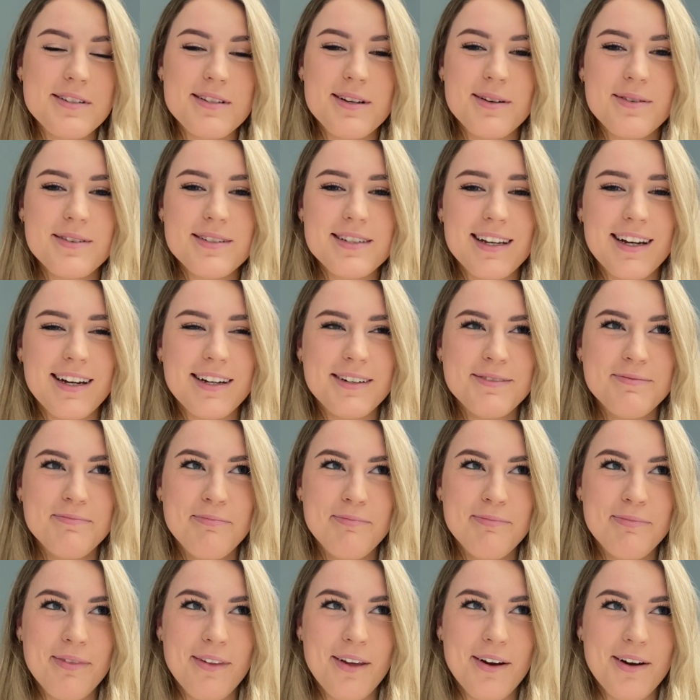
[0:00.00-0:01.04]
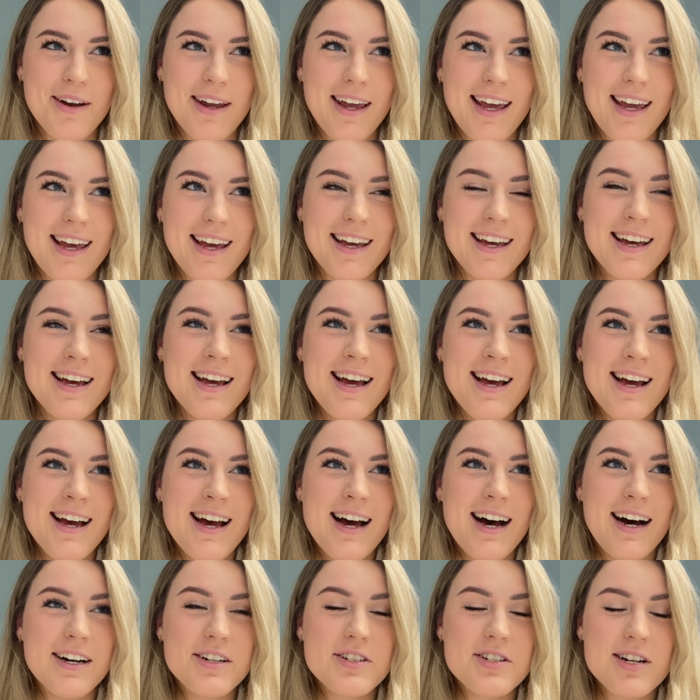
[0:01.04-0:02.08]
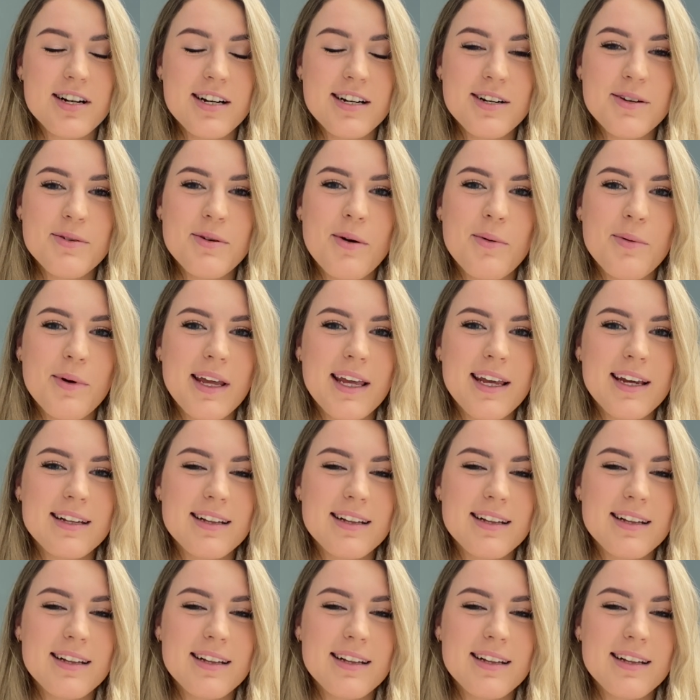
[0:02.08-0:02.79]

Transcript: So I was like, okay, I'll try and do a week